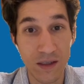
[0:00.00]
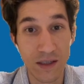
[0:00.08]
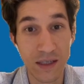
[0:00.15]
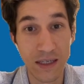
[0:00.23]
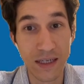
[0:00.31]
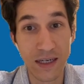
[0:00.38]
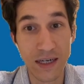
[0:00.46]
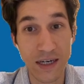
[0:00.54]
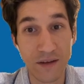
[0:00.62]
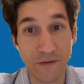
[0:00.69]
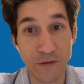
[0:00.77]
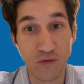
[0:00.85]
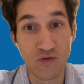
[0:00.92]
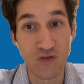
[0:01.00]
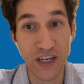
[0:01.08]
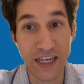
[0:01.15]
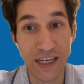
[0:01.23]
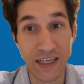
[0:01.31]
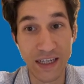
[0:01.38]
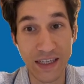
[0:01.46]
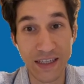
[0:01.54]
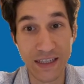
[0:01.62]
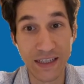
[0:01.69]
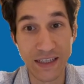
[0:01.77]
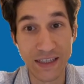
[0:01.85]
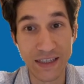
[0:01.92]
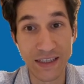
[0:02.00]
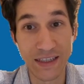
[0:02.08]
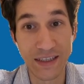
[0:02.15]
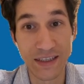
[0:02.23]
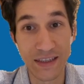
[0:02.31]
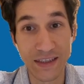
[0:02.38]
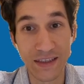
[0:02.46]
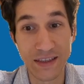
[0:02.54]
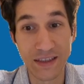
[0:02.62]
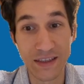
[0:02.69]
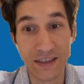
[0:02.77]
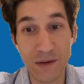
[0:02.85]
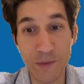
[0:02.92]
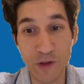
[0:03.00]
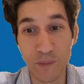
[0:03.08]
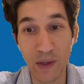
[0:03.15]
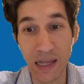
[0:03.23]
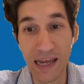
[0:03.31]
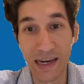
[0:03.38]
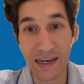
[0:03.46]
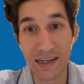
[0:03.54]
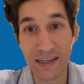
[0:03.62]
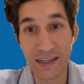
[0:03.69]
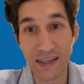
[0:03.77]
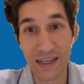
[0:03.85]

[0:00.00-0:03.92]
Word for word: Any card for grain. Come on, black.